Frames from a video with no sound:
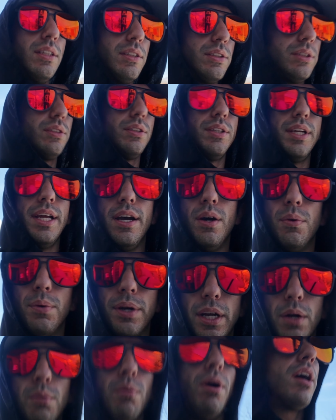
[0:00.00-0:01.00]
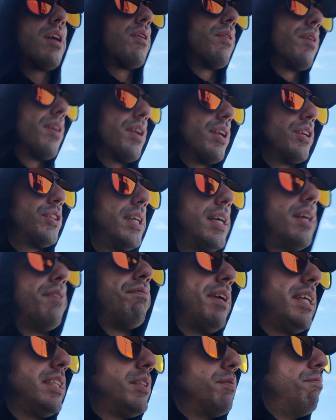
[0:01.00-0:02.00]
So now we're gonna walk around and try to
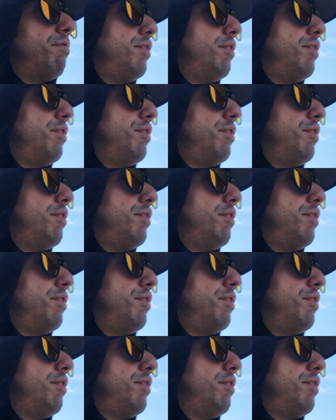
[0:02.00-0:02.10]
find some